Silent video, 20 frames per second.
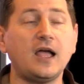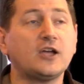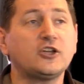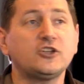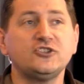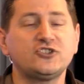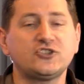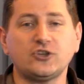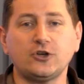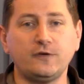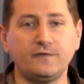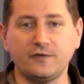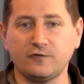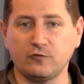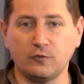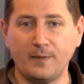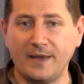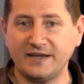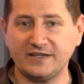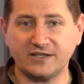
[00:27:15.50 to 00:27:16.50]
a
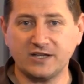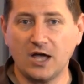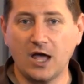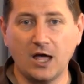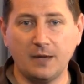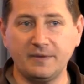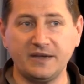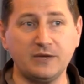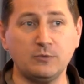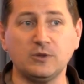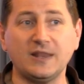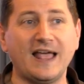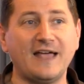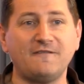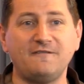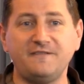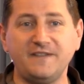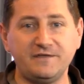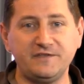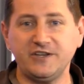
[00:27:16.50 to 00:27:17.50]
conservative romantic comedy will
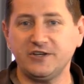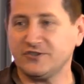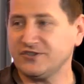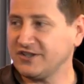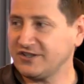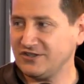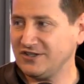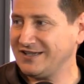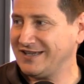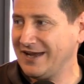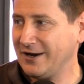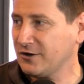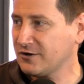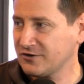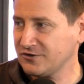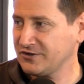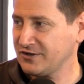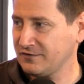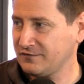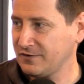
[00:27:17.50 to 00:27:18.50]
have 50 or 60
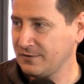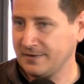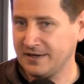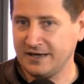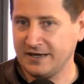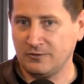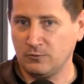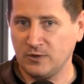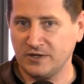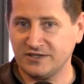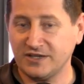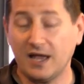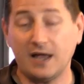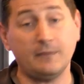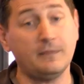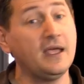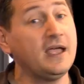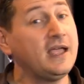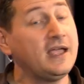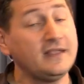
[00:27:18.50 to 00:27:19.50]
characters in their film at any one
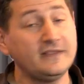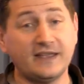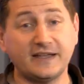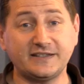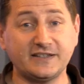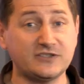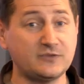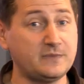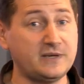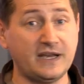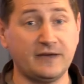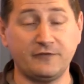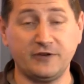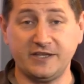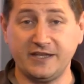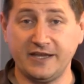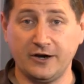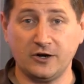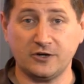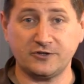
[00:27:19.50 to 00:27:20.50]
time. That doesn't mean
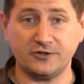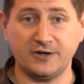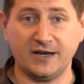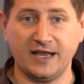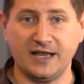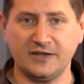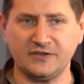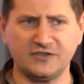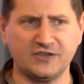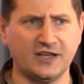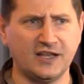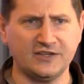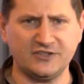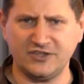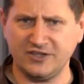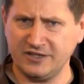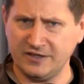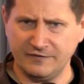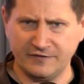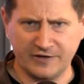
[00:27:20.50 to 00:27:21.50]
every character has a
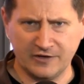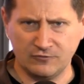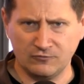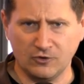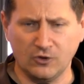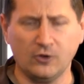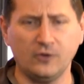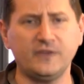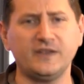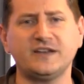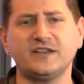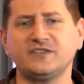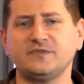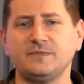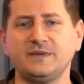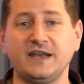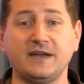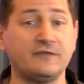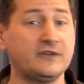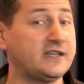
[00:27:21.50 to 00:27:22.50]
significant role. That
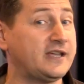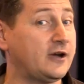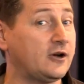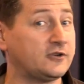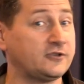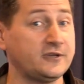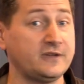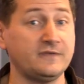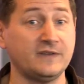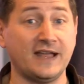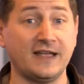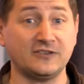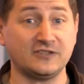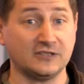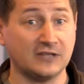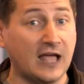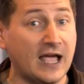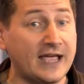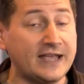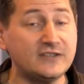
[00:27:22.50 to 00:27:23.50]
doesn't mean every character even
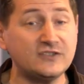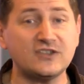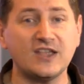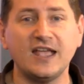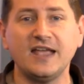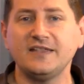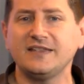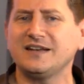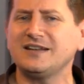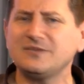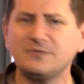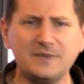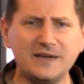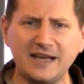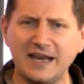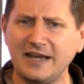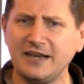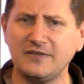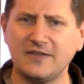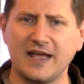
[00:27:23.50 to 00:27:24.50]
has lines. That doesn't
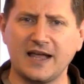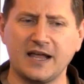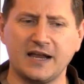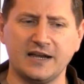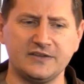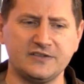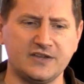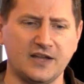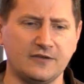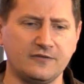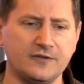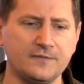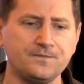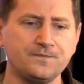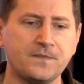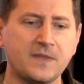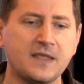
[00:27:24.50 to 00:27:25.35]
mean any of that kind of stuff.